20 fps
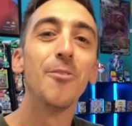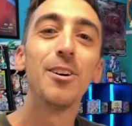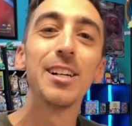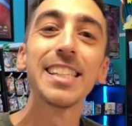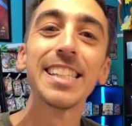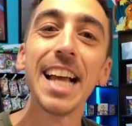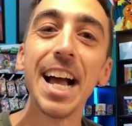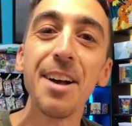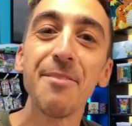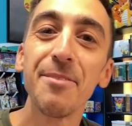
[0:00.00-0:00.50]

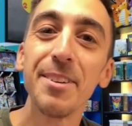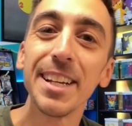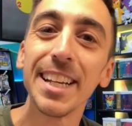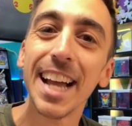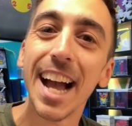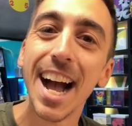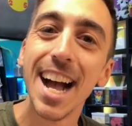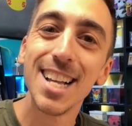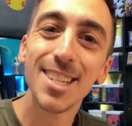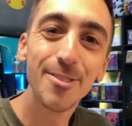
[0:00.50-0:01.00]
What's happening,
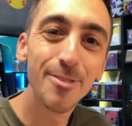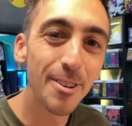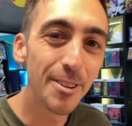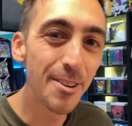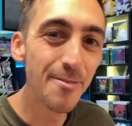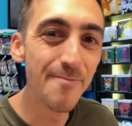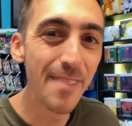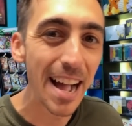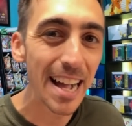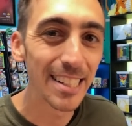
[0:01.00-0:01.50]
guys?
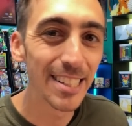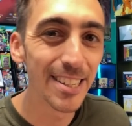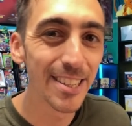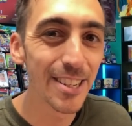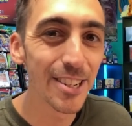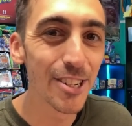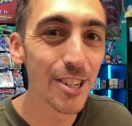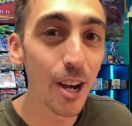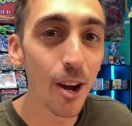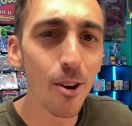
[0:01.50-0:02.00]
Welcome back to the
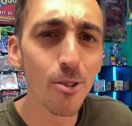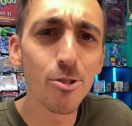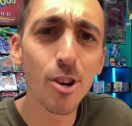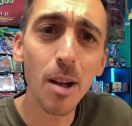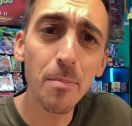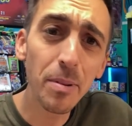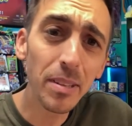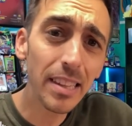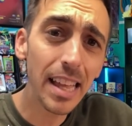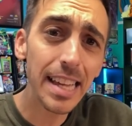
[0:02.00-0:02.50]
show.
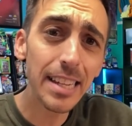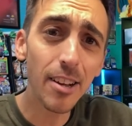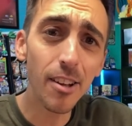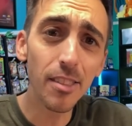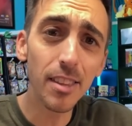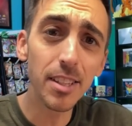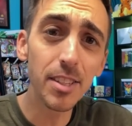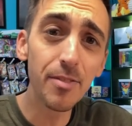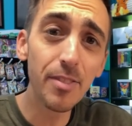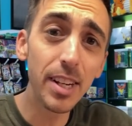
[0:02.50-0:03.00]
Drop a like on
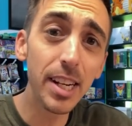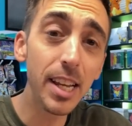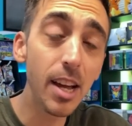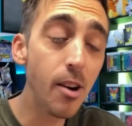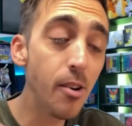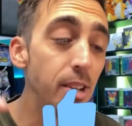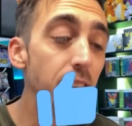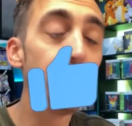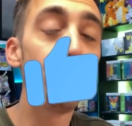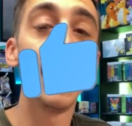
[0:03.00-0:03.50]
this
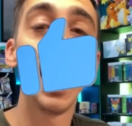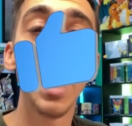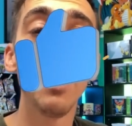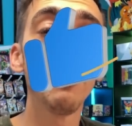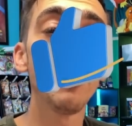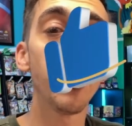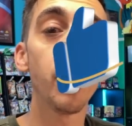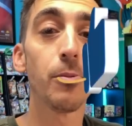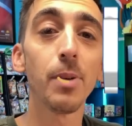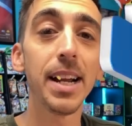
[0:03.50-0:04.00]
video, and if you
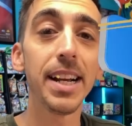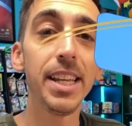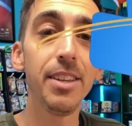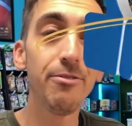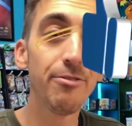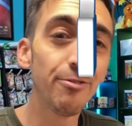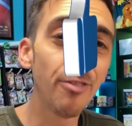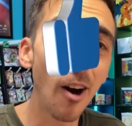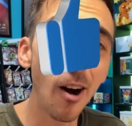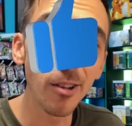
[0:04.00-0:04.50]
haven't already,
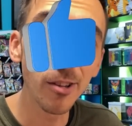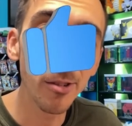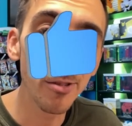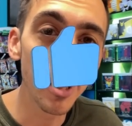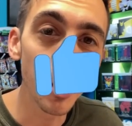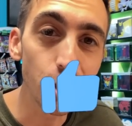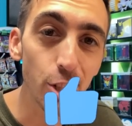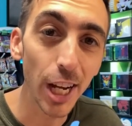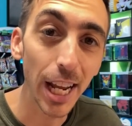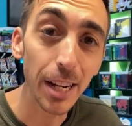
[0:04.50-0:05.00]
follow
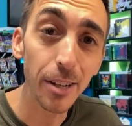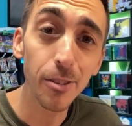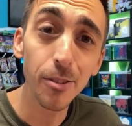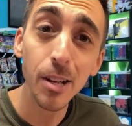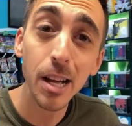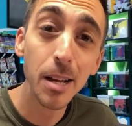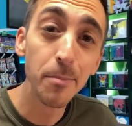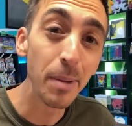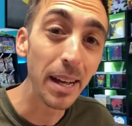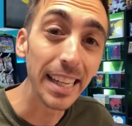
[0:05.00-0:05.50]
the channel
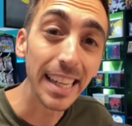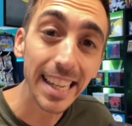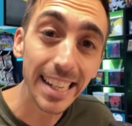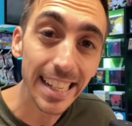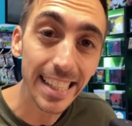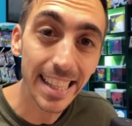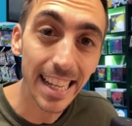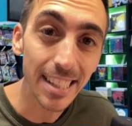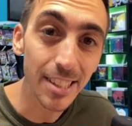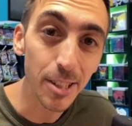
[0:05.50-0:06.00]
by
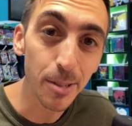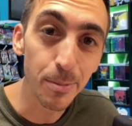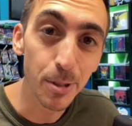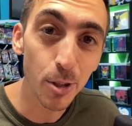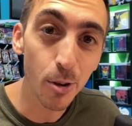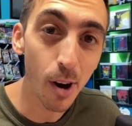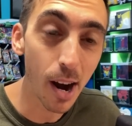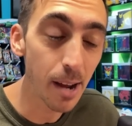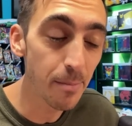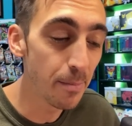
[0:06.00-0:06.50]
hitting that
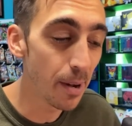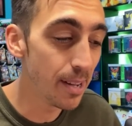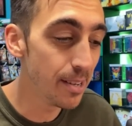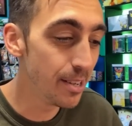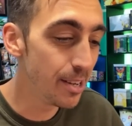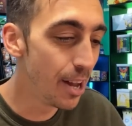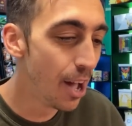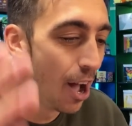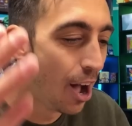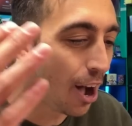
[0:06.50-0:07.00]
subscribe
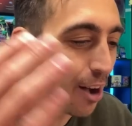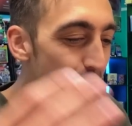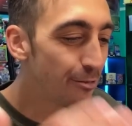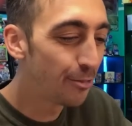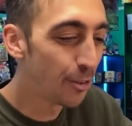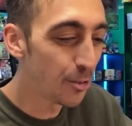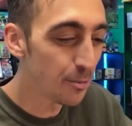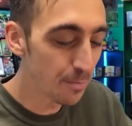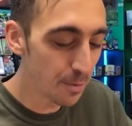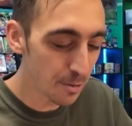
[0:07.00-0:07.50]
button. A
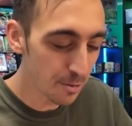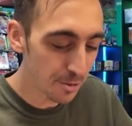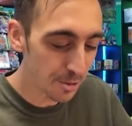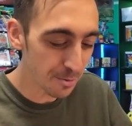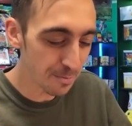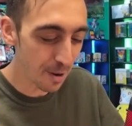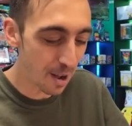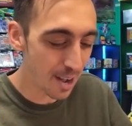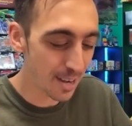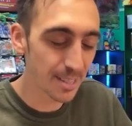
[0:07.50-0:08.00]
full booster
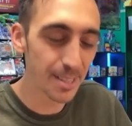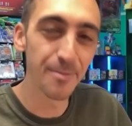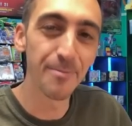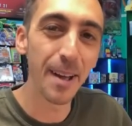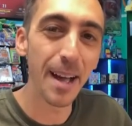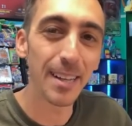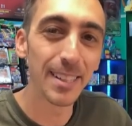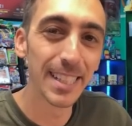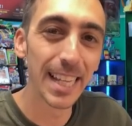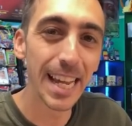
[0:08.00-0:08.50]
box of
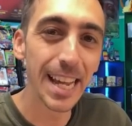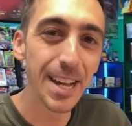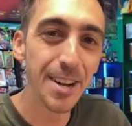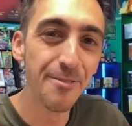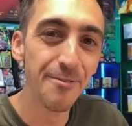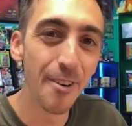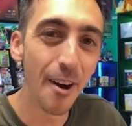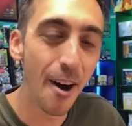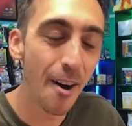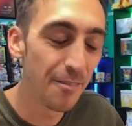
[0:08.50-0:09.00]
Paldea
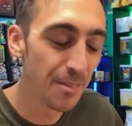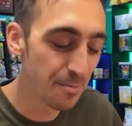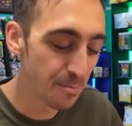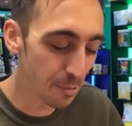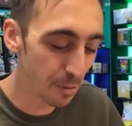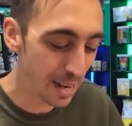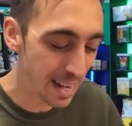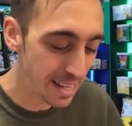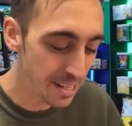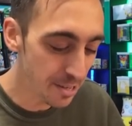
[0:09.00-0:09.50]
Evolved,
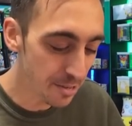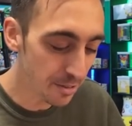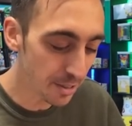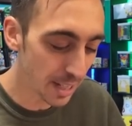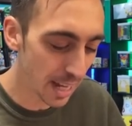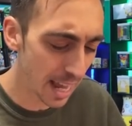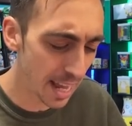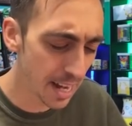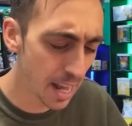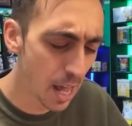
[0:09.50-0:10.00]
brand new
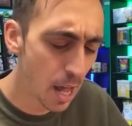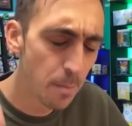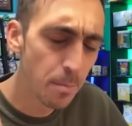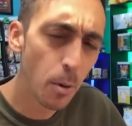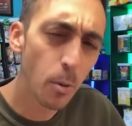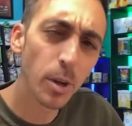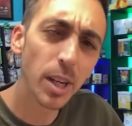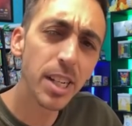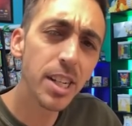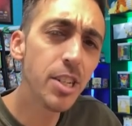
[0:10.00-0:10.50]
set, but
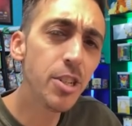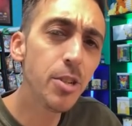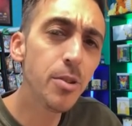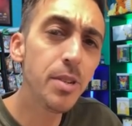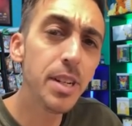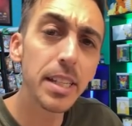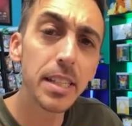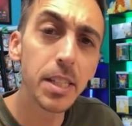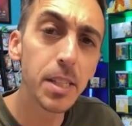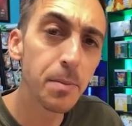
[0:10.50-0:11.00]
we're gonna do an
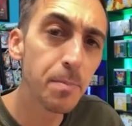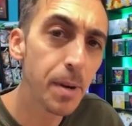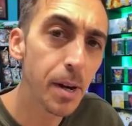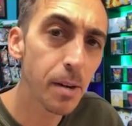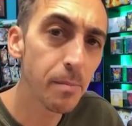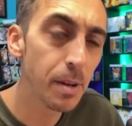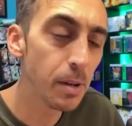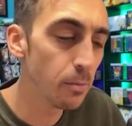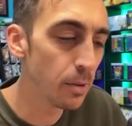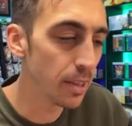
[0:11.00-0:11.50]

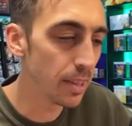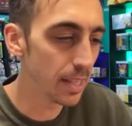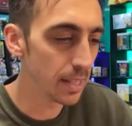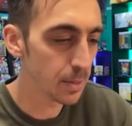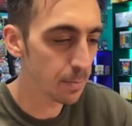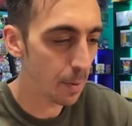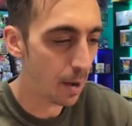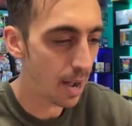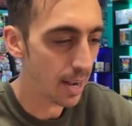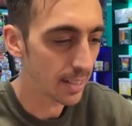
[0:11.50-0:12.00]
experiment with
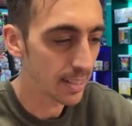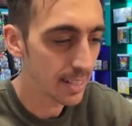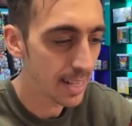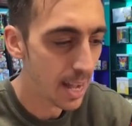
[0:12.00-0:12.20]
this box.